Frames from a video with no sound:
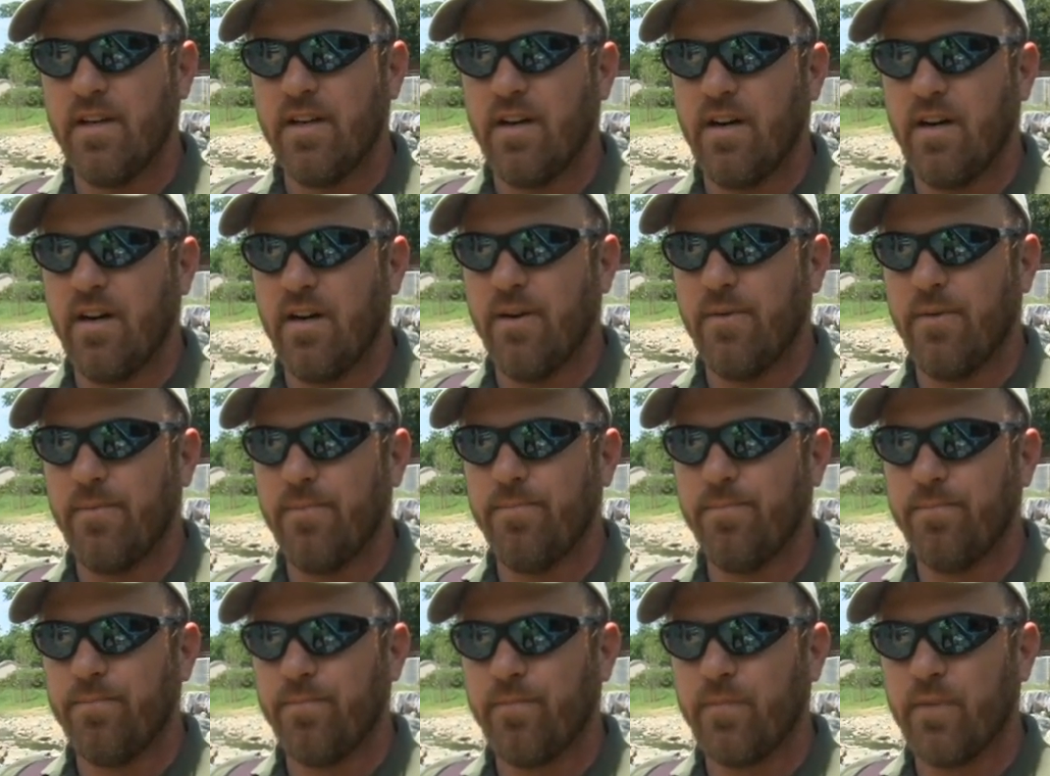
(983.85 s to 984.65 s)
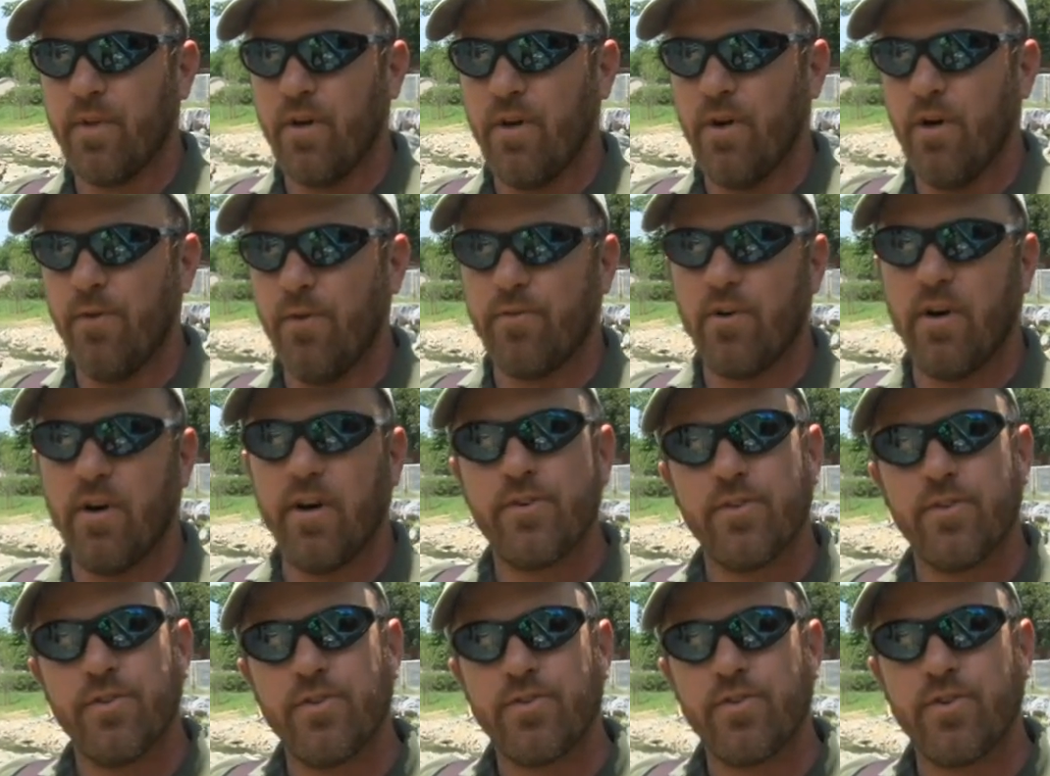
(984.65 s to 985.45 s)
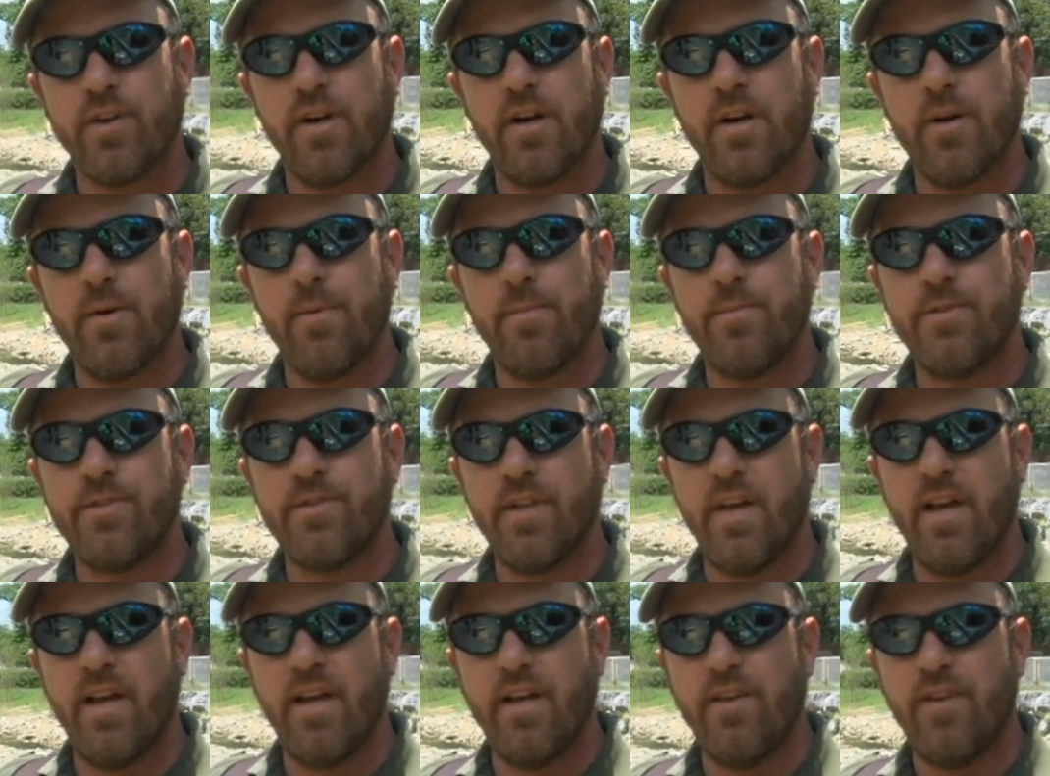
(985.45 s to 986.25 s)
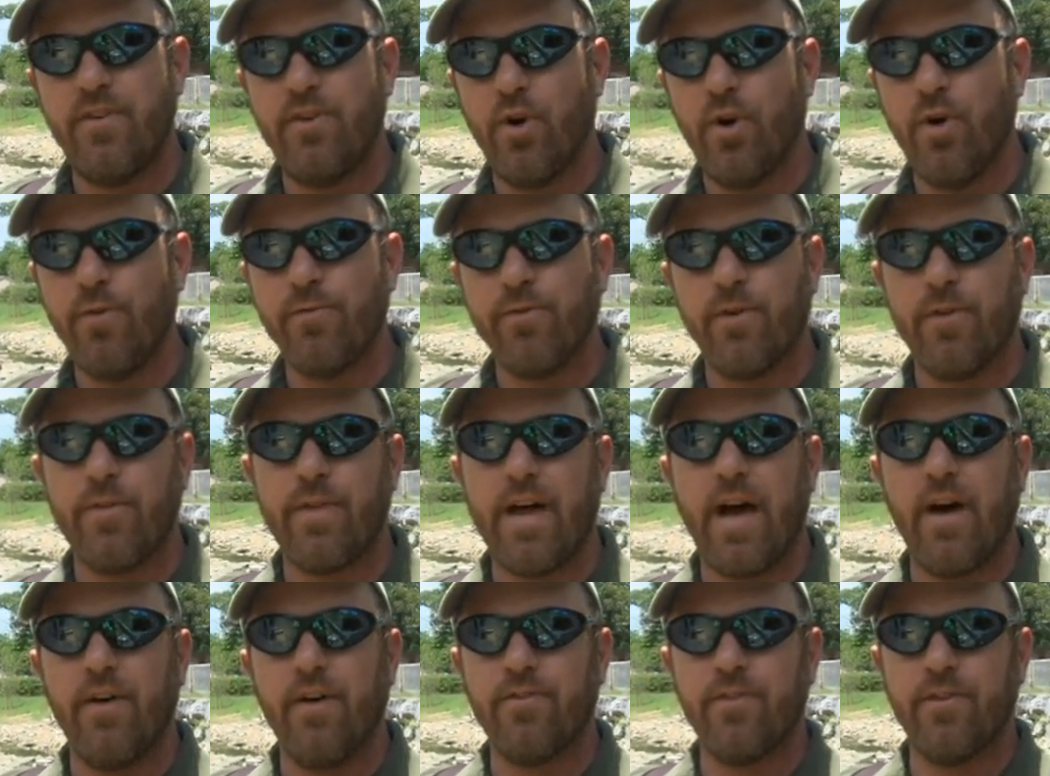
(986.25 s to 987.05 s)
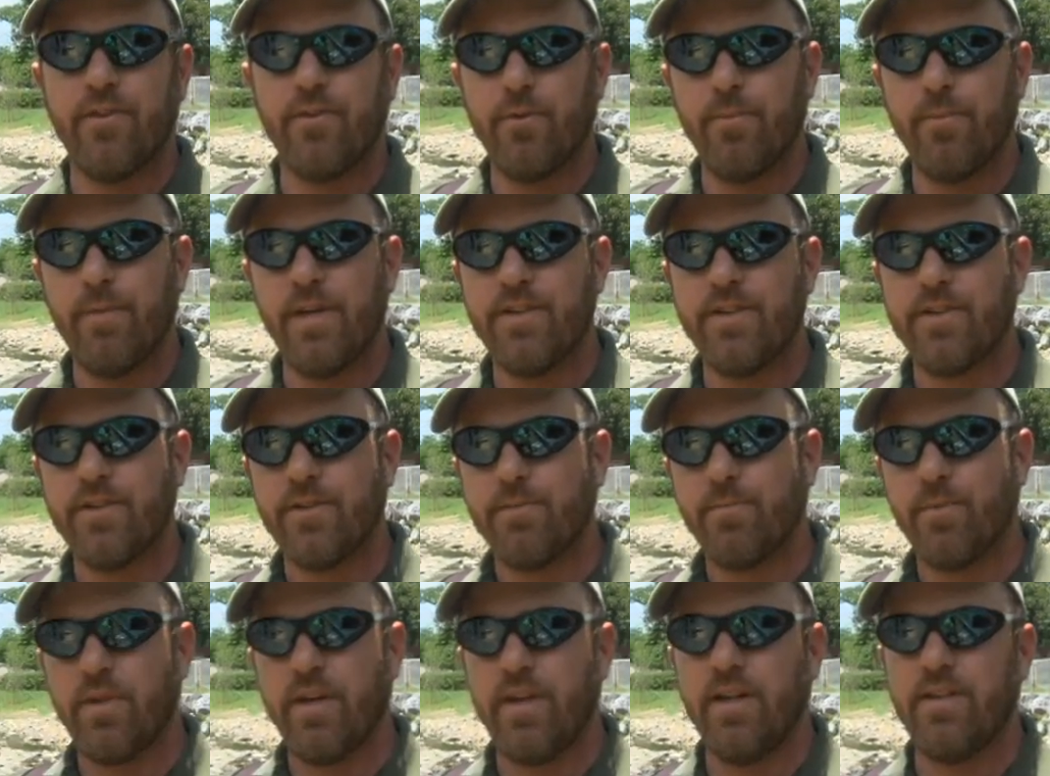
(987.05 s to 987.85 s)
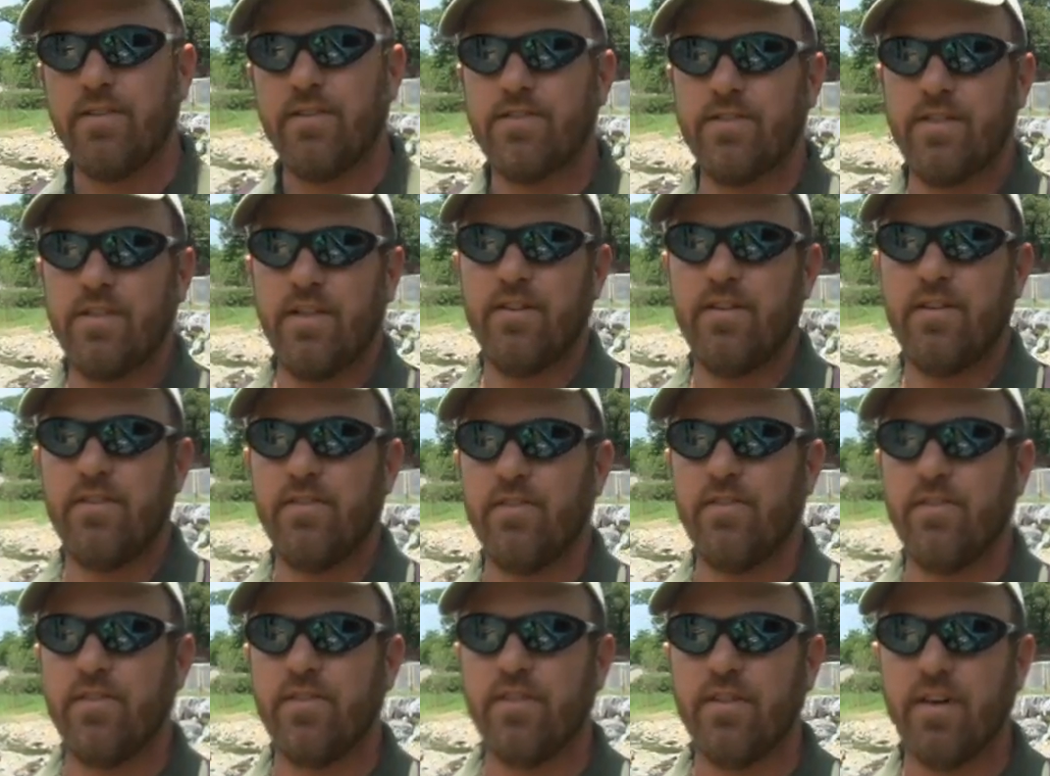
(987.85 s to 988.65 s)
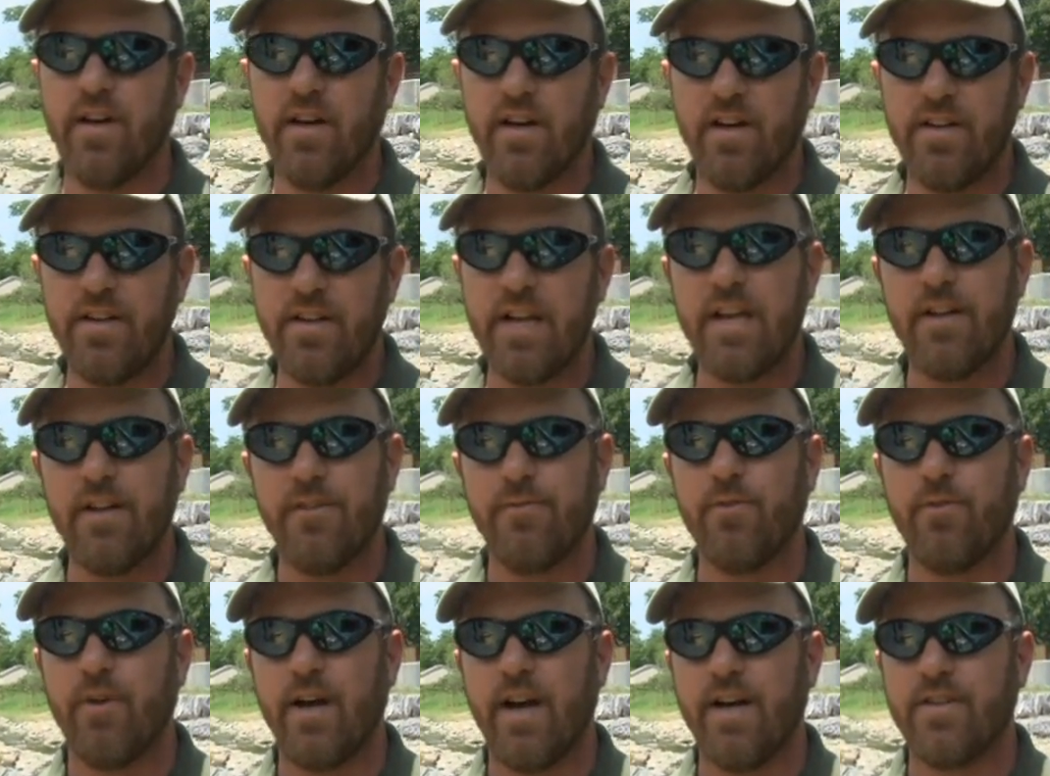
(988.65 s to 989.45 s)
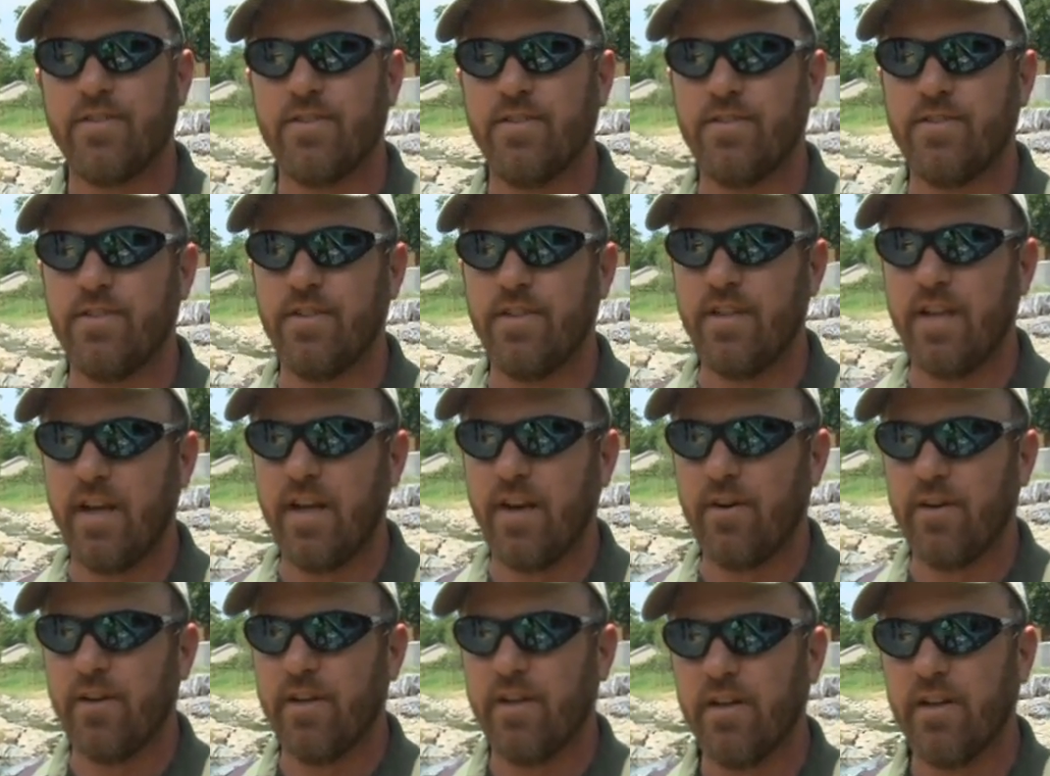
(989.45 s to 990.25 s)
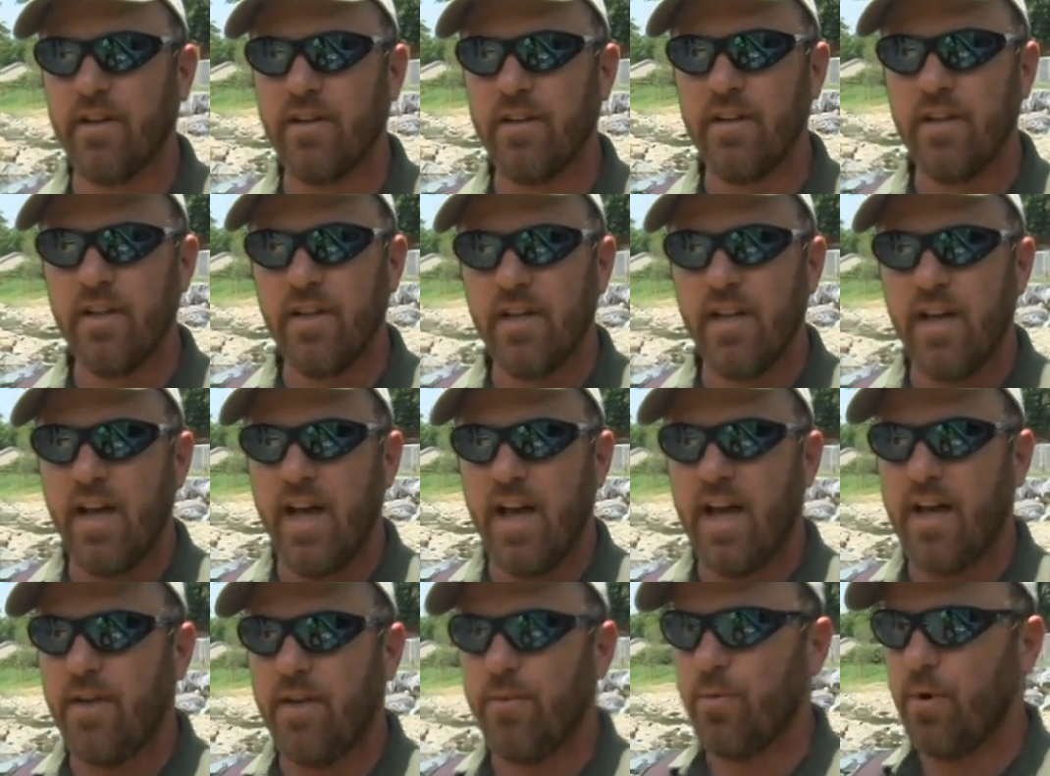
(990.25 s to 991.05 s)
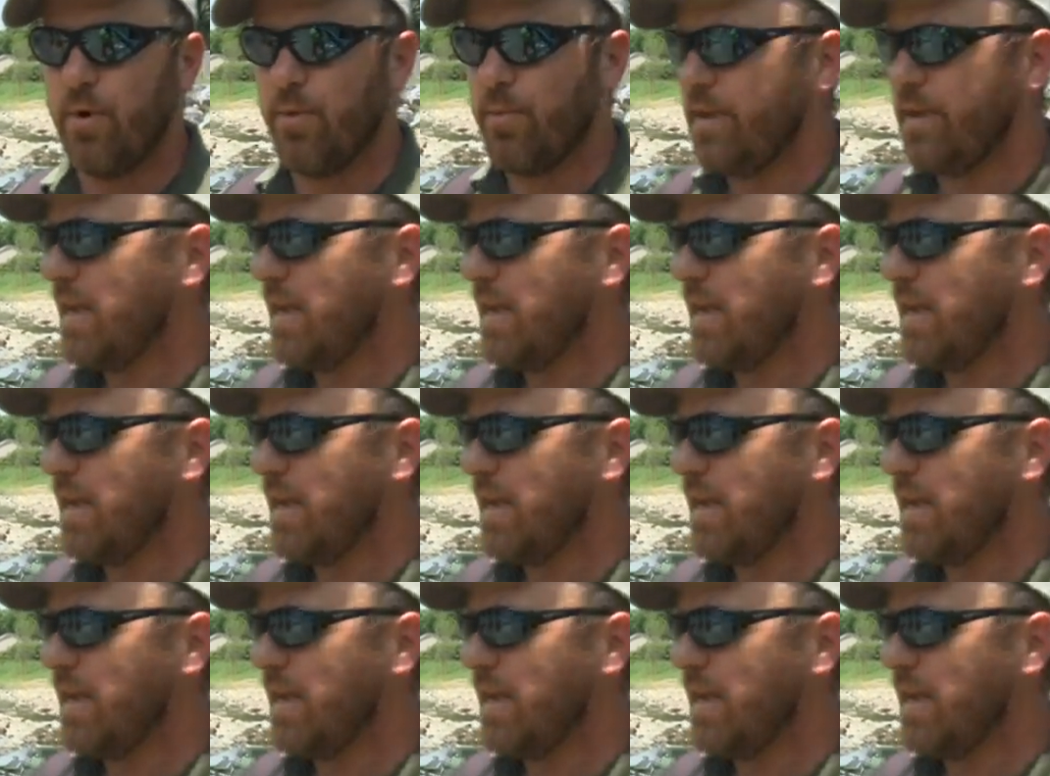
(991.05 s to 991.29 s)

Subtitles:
over 100 shrubs, and over 1,000 herbaceous plants and native grasses to the area. And what we